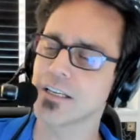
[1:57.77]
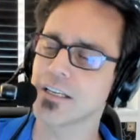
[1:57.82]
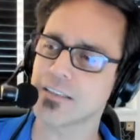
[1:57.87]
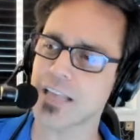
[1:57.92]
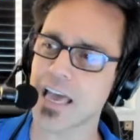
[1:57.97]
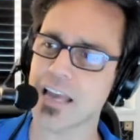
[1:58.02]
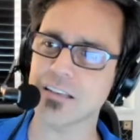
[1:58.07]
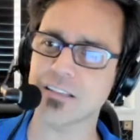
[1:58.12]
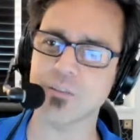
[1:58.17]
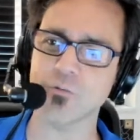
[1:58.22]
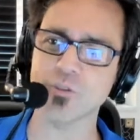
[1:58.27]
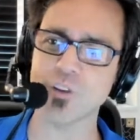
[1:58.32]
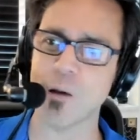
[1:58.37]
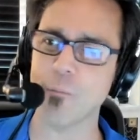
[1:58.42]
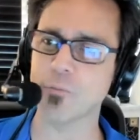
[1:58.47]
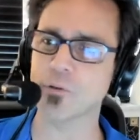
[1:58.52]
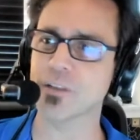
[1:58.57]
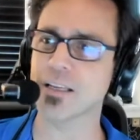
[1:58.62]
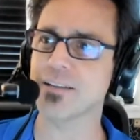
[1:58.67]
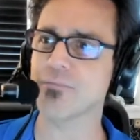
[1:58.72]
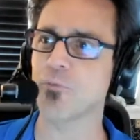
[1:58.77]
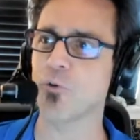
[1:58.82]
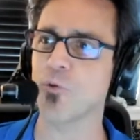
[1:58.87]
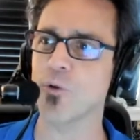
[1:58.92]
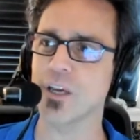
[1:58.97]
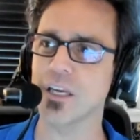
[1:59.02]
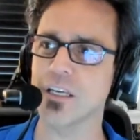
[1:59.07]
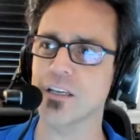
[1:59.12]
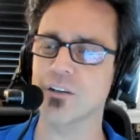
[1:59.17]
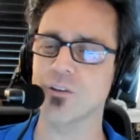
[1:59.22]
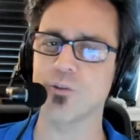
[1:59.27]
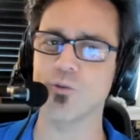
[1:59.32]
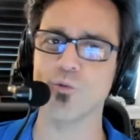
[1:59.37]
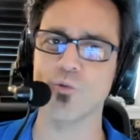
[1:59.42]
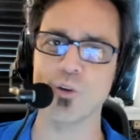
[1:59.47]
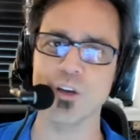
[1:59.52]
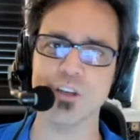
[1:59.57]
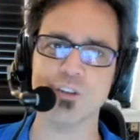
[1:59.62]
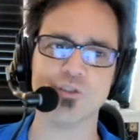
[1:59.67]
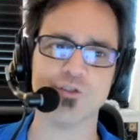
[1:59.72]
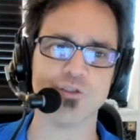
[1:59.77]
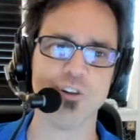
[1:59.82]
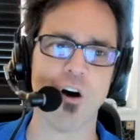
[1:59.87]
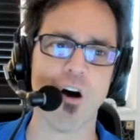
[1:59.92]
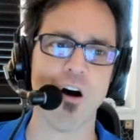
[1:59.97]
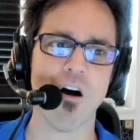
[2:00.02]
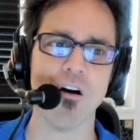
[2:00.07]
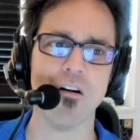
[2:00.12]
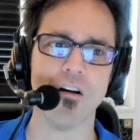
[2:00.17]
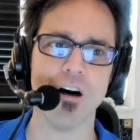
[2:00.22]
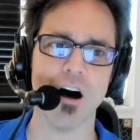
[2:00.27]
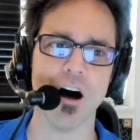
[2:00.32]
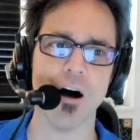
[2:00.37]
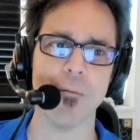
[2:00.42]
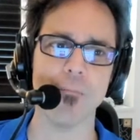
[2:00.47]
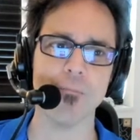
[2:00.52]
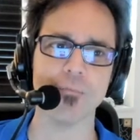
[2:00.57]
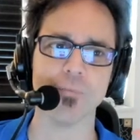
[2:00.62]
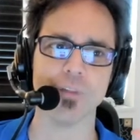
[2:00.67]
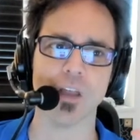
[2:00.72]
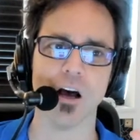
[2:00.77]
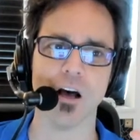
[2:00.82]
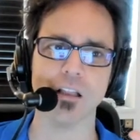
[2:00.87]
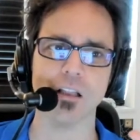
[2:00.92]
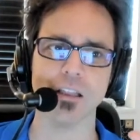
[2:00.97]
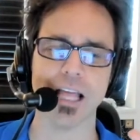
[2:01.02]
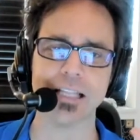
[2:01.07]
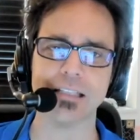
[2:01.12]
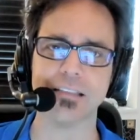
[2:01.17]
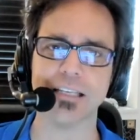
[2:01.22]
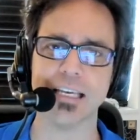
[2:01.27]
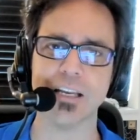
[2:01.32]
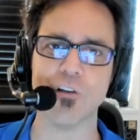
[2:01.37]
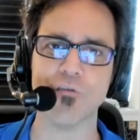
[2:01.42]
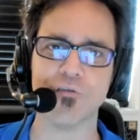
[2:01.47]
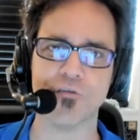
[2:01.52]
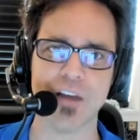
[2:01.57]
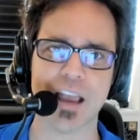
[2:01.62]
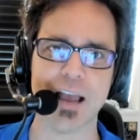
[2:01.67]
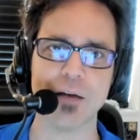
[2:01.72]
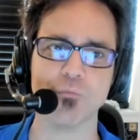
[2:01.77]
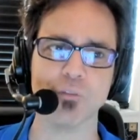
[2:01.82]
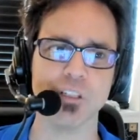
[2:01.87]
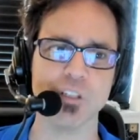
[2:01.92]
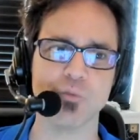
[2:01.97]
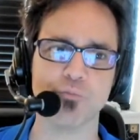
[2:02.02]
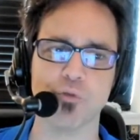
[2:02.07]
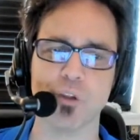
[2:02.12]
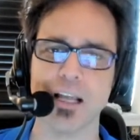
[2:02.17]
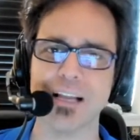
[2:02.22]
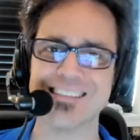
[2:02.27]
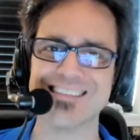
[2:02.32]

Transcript: Dennis, it was unbelievable. We we saw um, uh, Latino families playing